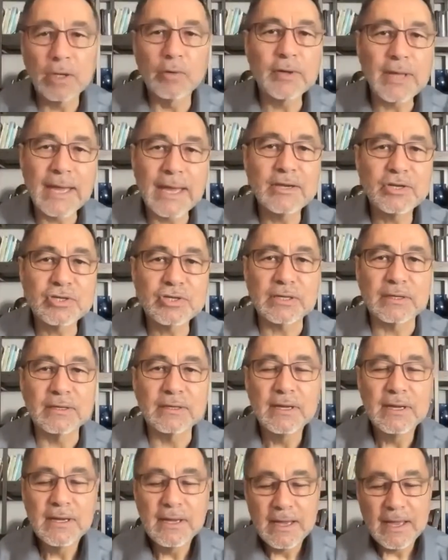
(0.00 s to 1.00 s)

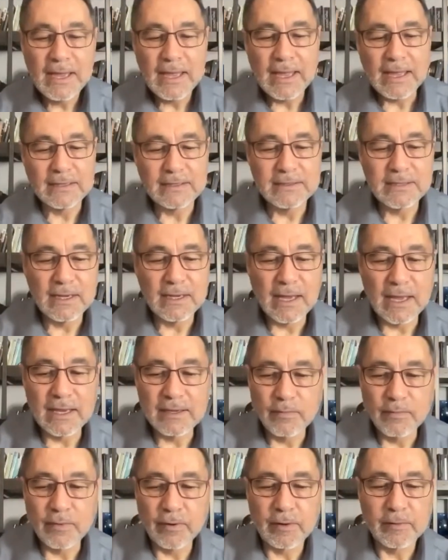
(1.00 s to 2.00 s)
location. And
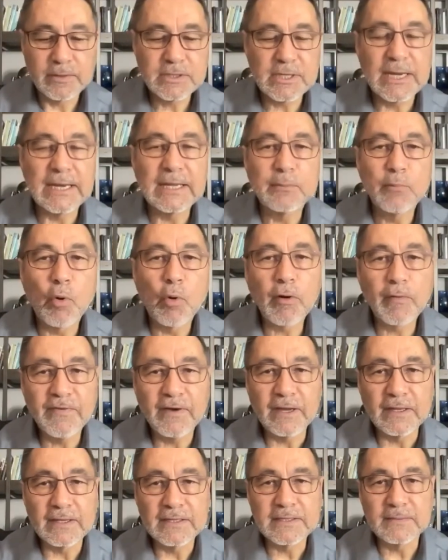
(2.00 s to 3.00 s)
we're sending more
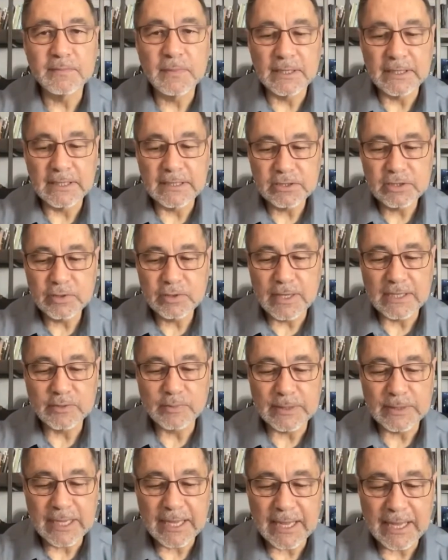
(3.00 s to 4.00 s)
funds and money too
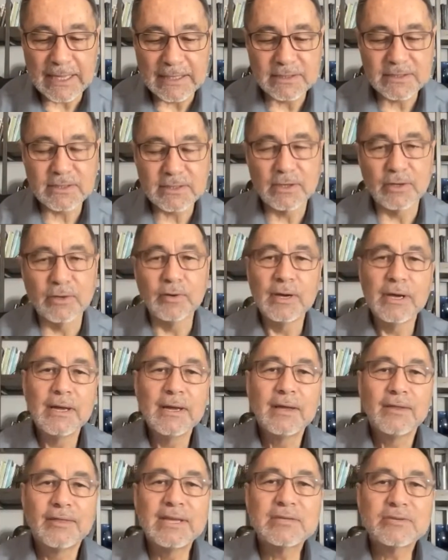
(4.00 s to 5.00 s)
as we can. So
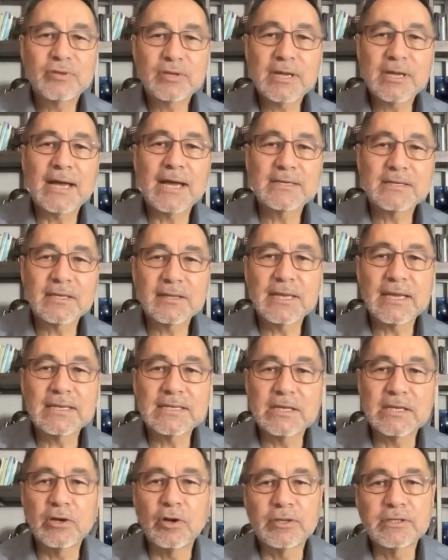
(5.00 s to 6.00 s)
these are the kinds of
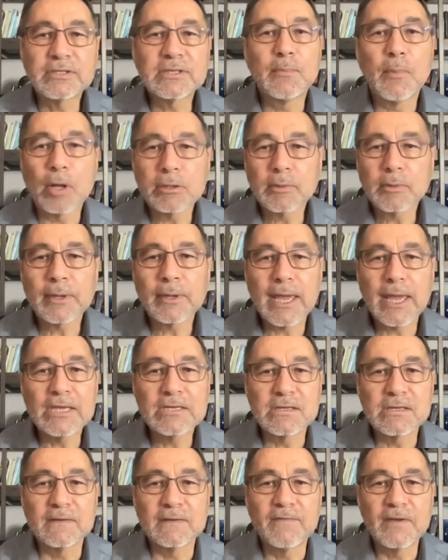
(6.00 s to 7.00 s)
things that, it's the
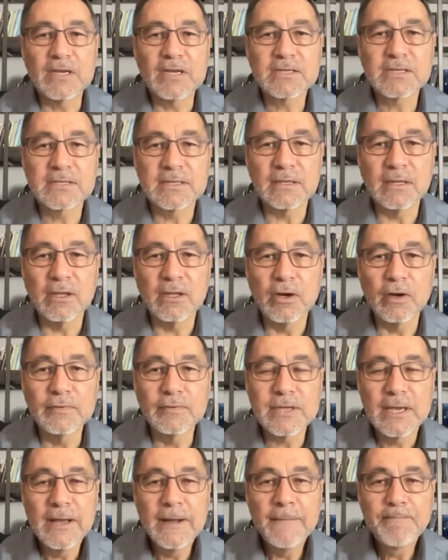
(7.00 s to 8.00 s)
multiplication of fishes and the
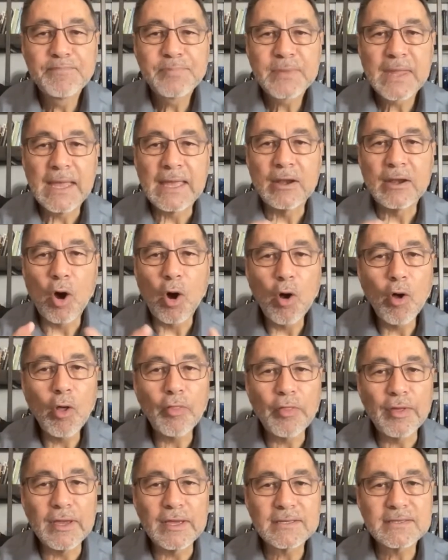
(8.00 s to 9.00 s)
loaves. And
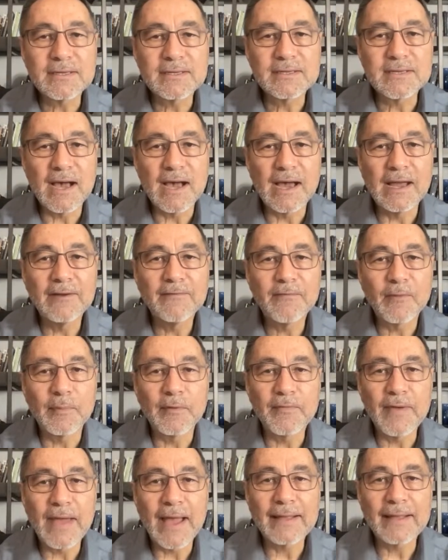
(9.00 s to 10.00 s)
all this, aside
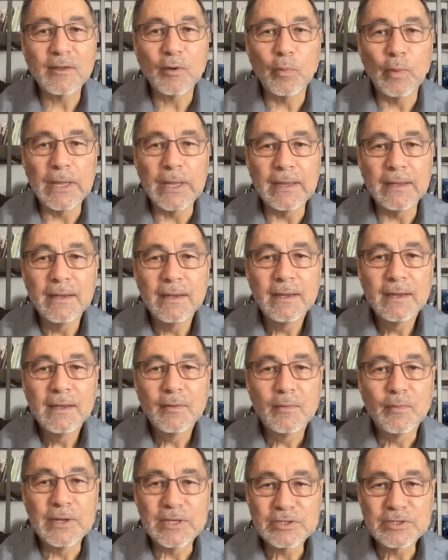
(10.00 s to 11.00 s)
from the fact that we
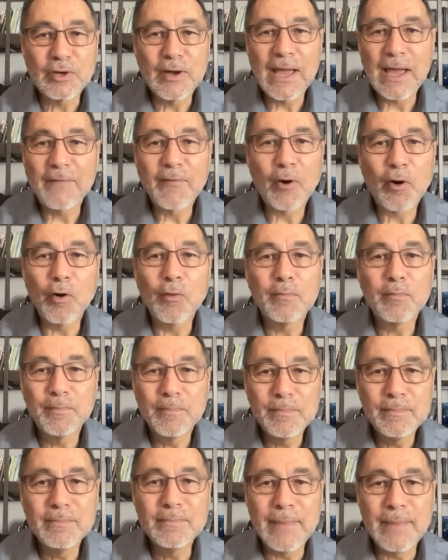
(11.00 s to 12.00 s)
still have our
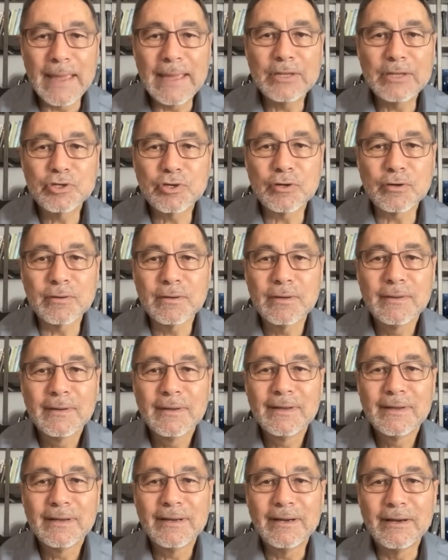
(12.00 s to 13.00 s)
own major
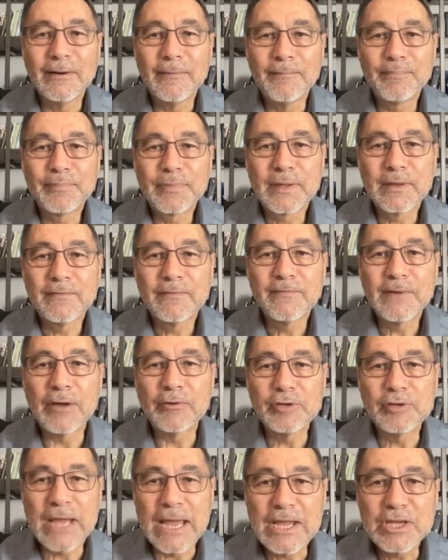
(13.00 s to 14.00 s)

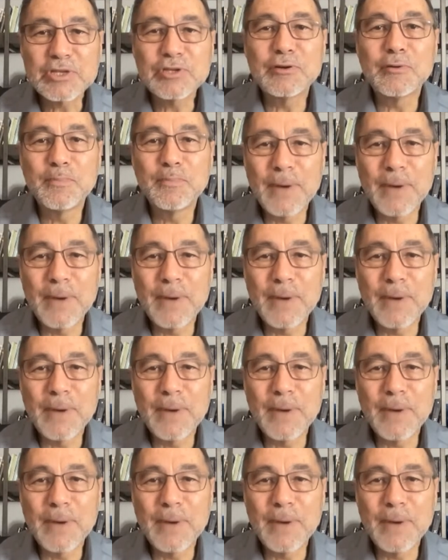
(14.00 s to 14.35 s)
foundational